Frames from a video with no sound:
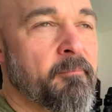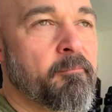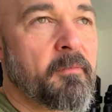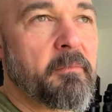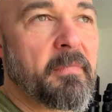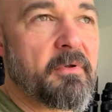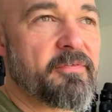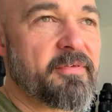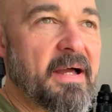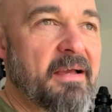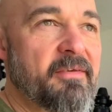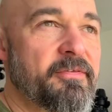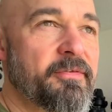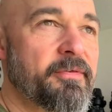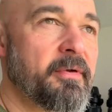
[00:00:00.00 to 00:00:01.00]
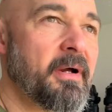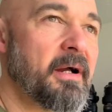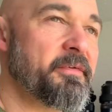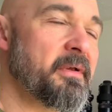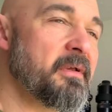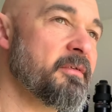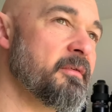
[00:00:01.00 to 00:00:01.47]
because Zeiss, I
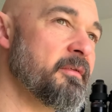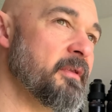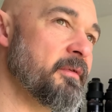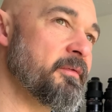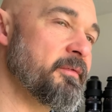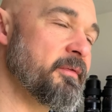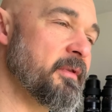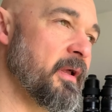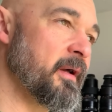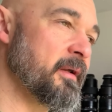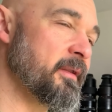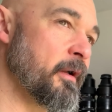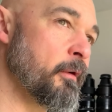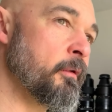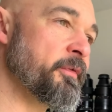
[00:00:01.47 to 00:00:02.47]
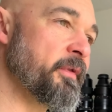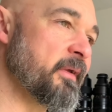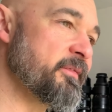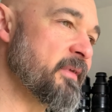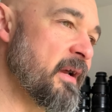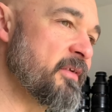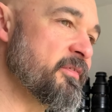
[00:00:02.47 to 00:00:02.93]
think the contact
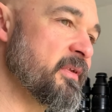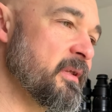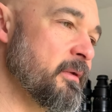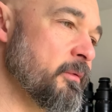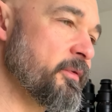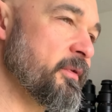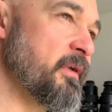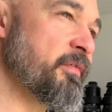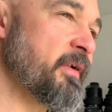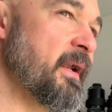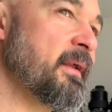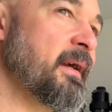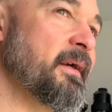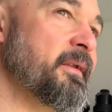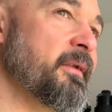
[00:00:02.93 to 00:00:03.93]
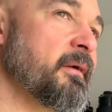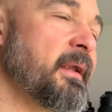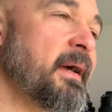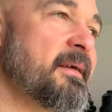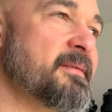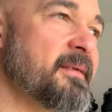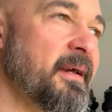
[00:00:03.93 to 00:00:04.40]
Zeiss, they use different kind of
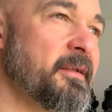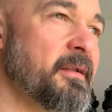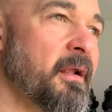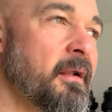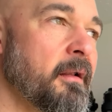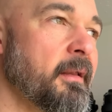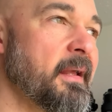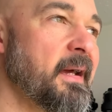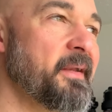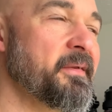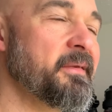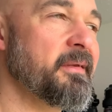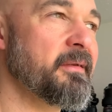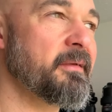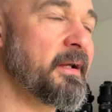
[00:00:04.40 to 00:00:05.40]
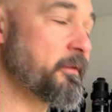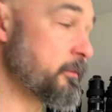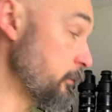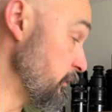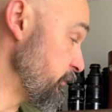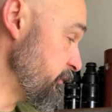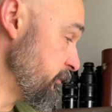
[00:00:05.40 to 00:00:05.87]
glass. They had lead in it. I don't
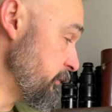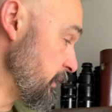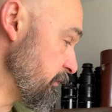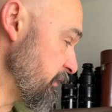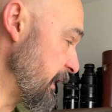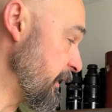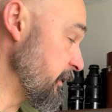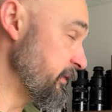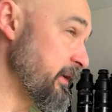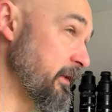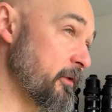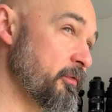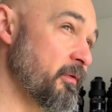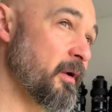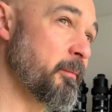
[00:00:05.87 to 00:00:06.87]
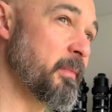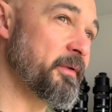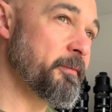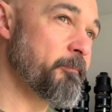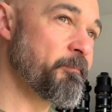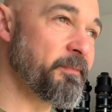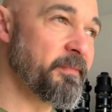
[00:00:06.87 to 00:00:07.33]
know if Leica did it as well, but
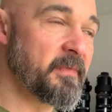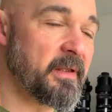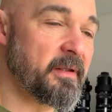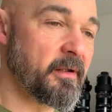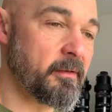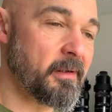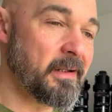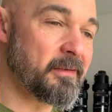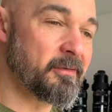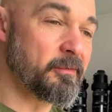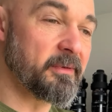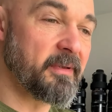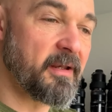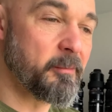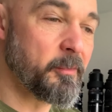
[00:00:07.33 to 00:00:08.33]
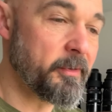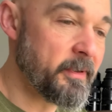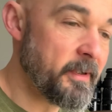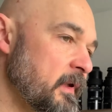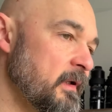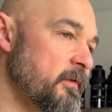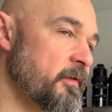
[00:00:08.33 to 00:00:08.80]
they're not allowed to do it anymore.
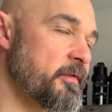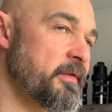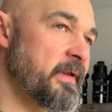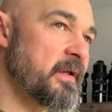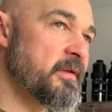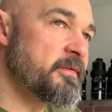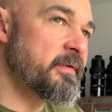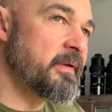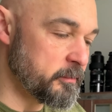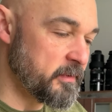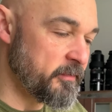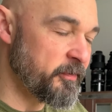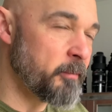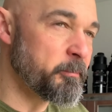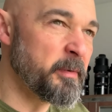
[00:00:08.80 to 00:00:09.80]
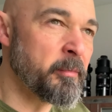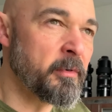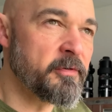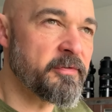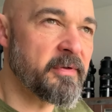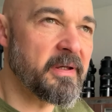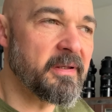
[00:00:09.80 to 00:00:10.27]
It's a taste thing. And some people
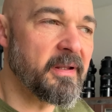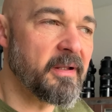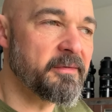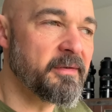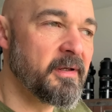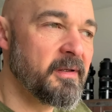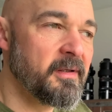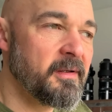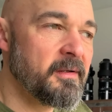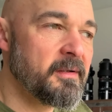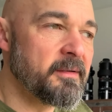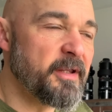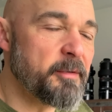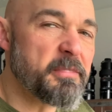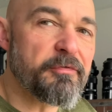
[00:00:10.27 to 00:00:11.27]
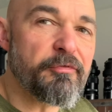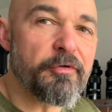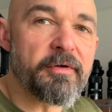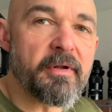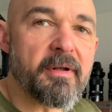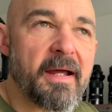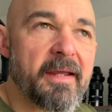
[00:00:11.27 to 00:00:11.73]
say that they prefer
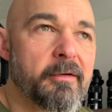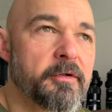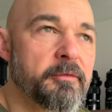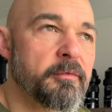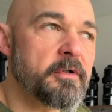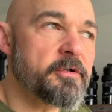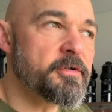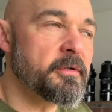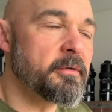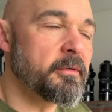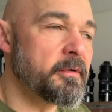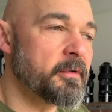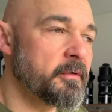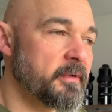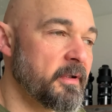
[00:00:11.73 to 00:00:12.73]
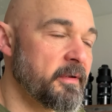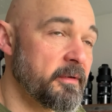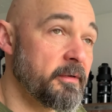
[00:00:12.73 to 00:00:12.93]
the Nikon version, or the